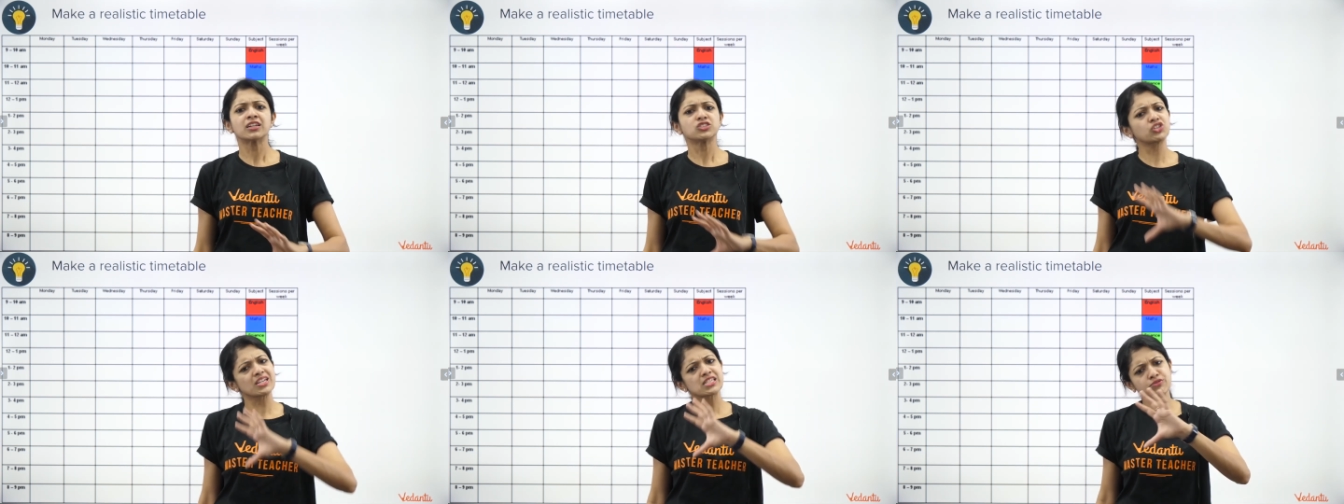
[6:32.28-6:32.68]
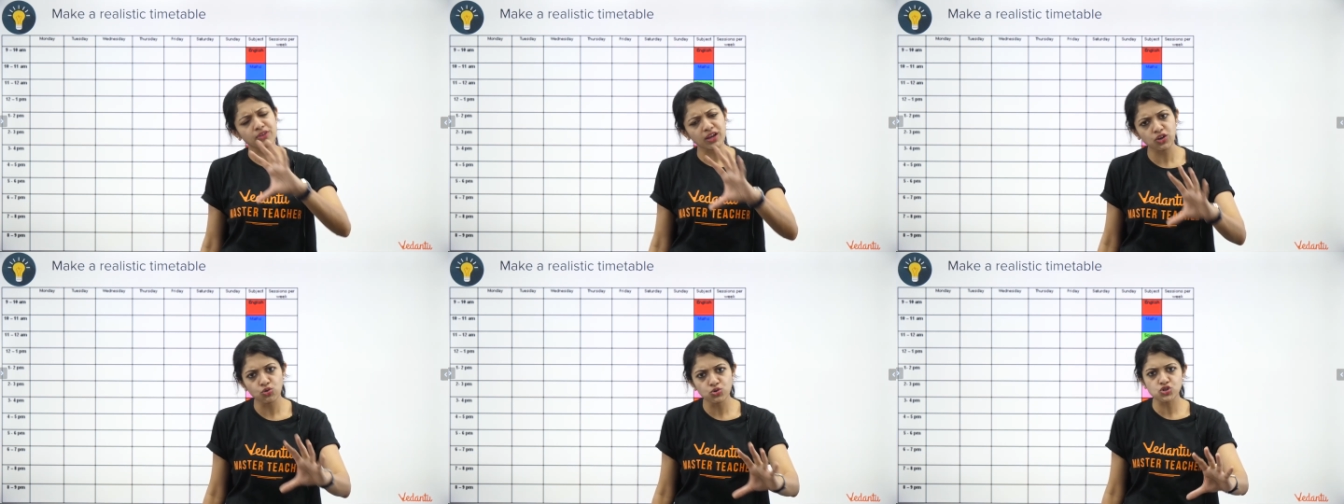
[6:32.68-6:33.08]
just
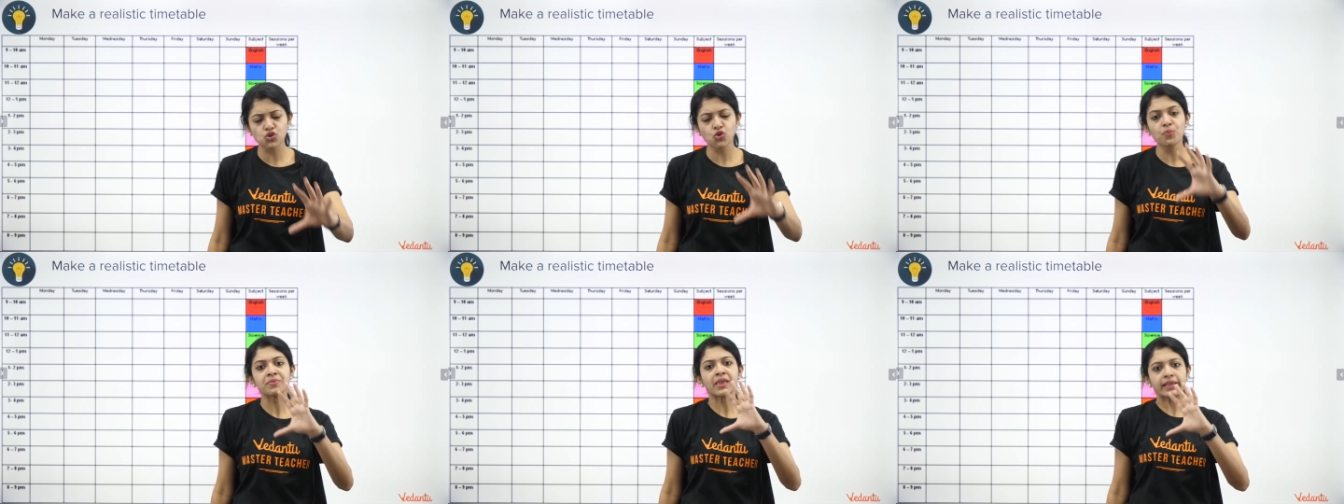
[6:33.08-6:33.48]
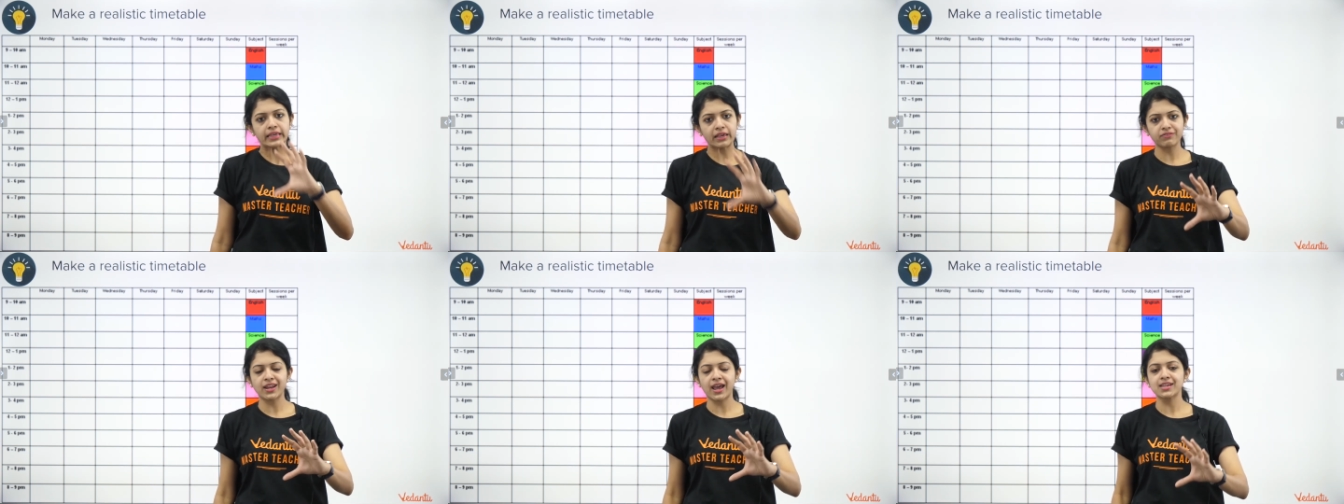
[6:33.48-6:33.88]
for you to
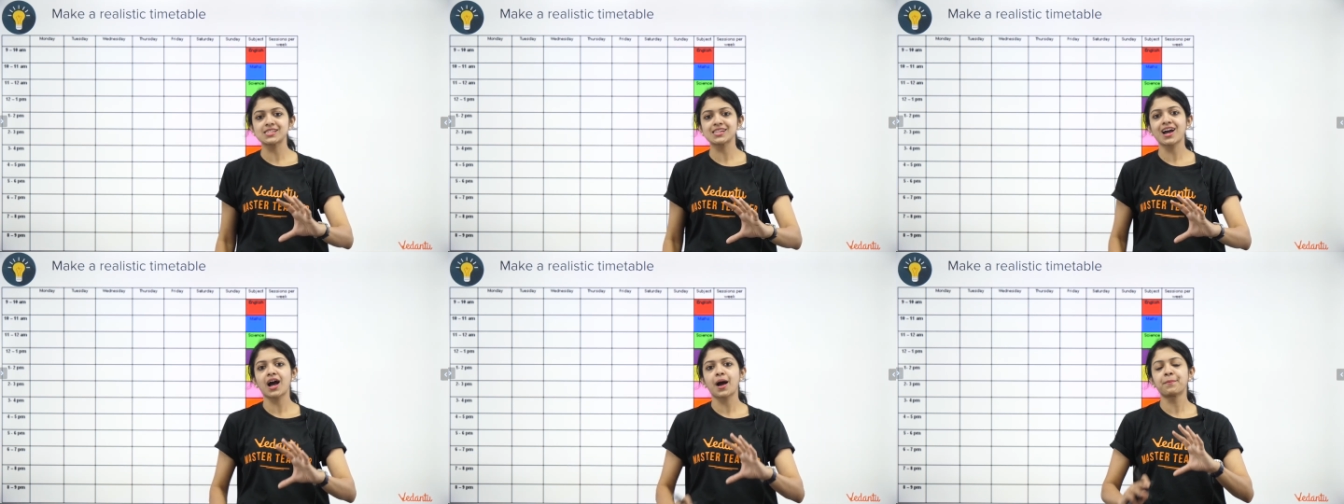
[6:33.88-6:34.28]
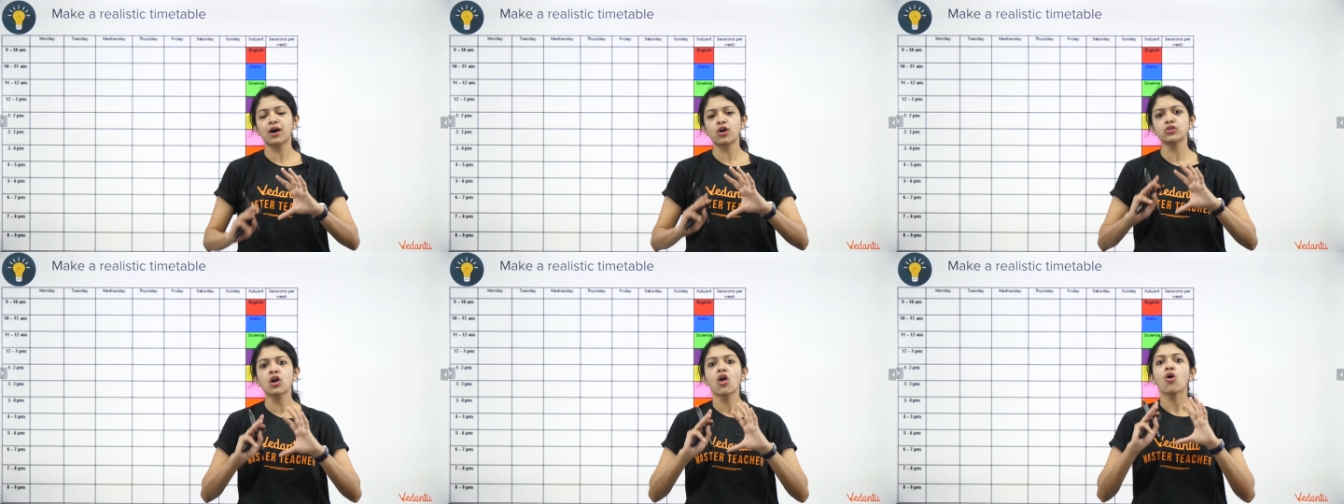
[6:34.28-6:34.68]
give an idea
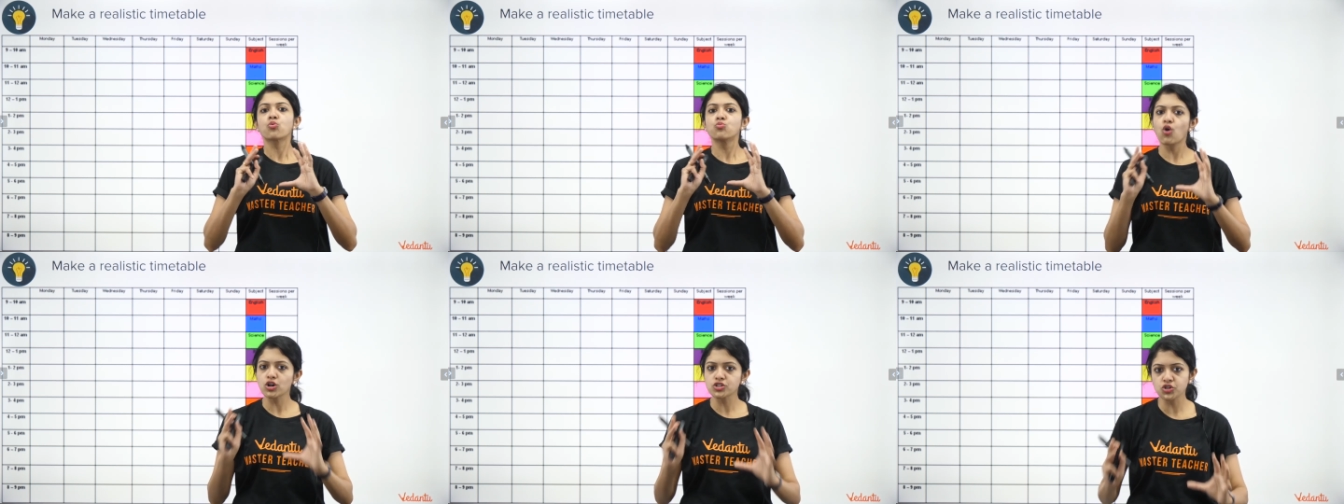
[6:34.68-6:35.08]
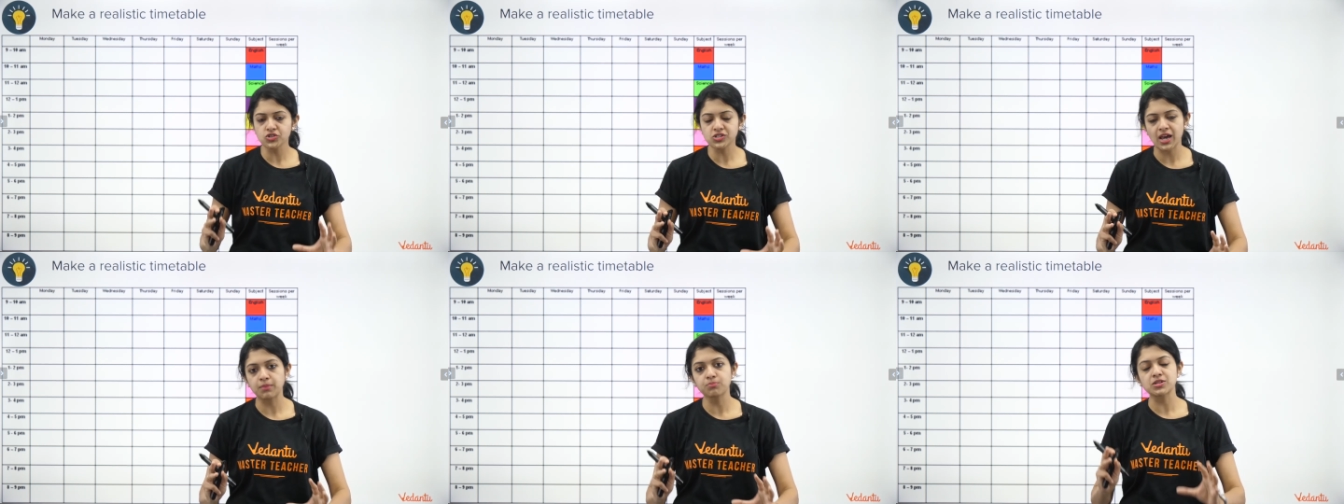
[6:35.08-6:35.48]
about what your
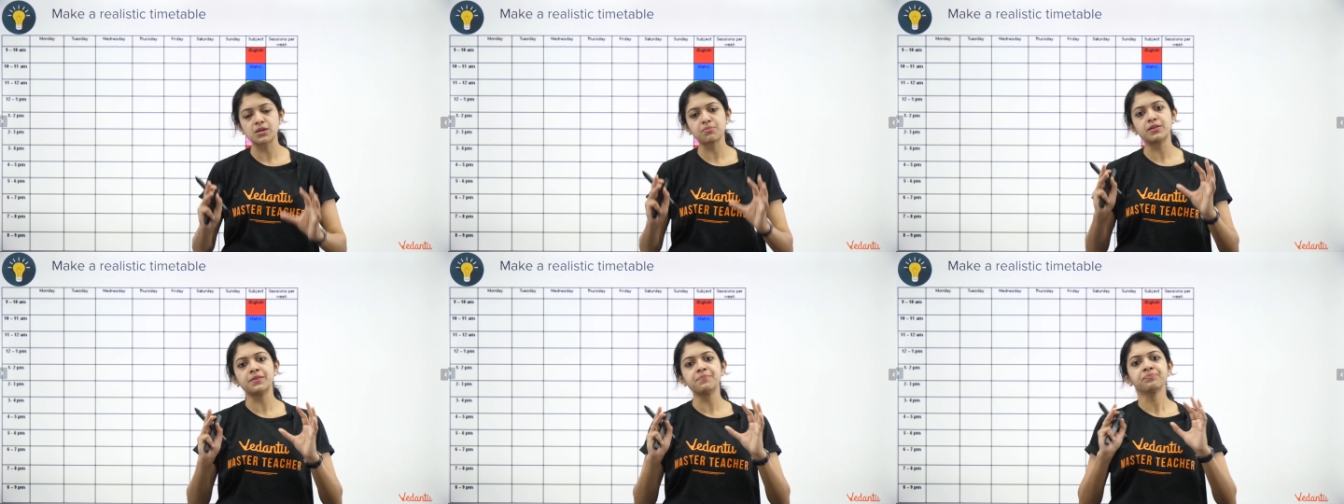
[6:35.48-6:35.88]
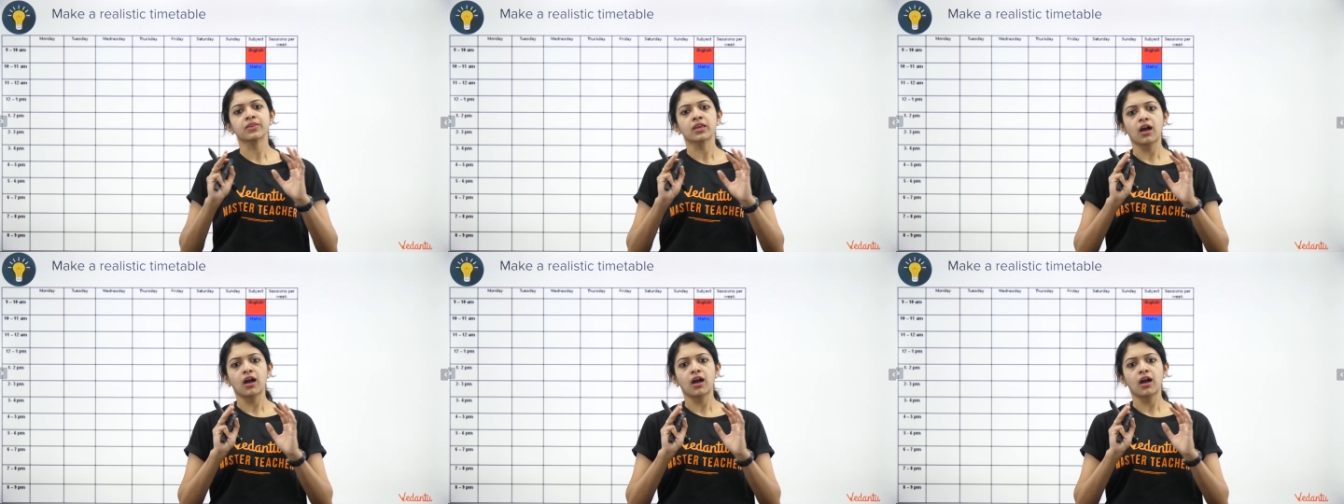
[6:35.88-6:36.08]
timetable